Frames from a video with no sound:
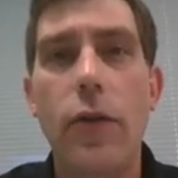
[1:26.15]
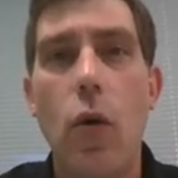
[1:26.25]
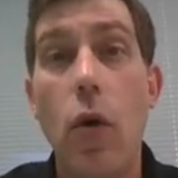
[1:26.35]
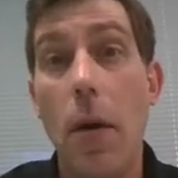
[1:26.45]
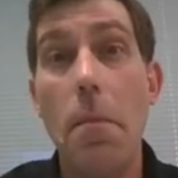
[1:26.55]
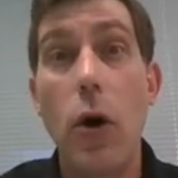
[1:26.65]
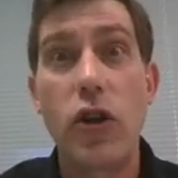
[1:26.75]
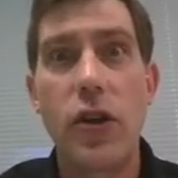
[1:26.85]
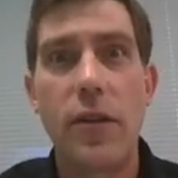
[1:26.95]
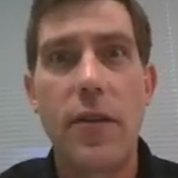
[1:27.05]
or
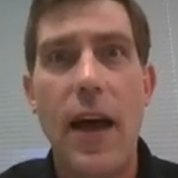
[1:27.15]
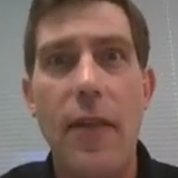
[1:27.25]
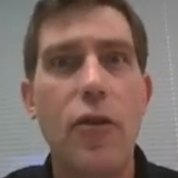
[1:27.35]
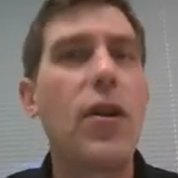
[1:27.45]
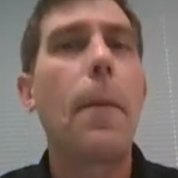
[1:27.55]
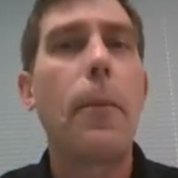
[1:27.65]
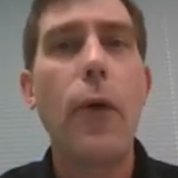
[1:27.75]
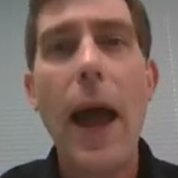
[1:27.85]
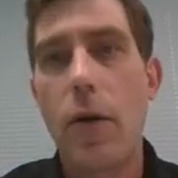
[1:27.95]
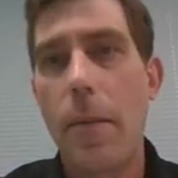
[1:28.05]
emotions that they're not
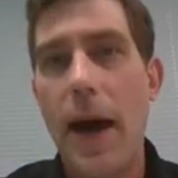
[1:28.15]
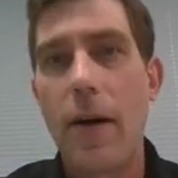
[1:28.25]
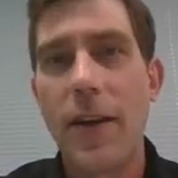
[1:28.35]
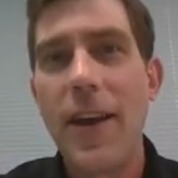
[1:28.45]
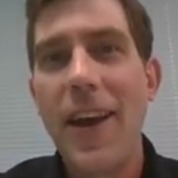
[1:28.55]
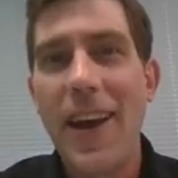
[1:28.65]
proud about